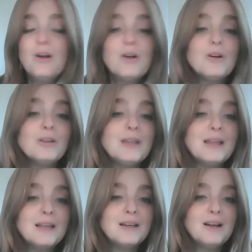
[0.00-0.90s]

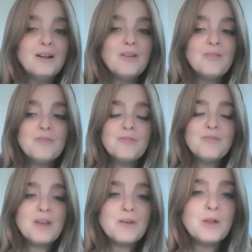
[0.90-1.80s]
hurling
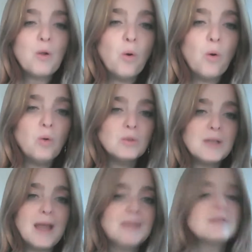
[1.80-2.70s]
very old
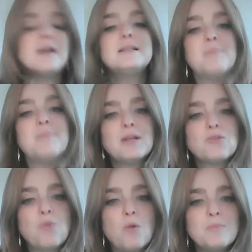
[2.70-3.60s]
anti Semitic
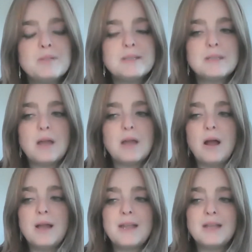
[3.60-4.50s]
tropes
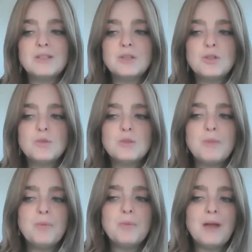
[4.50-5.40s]
uh, against the Jewish
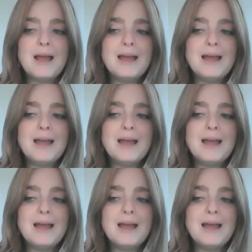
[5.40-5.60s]
people.